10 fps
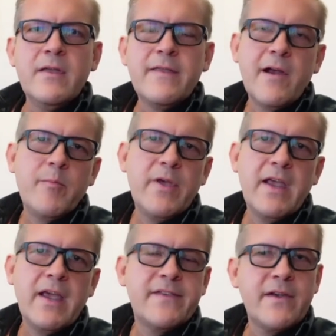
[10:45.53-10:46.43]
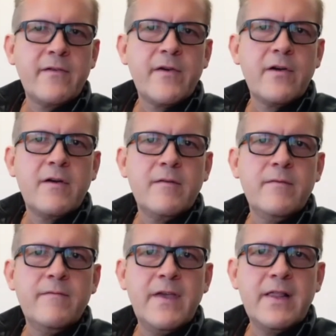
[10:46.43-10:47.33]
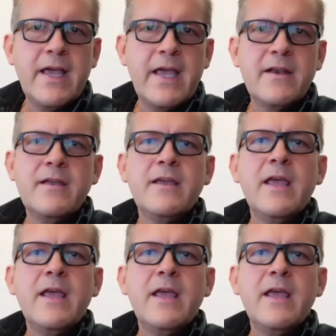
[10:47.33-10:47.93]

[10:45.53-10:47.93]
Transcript: there being a server VLAN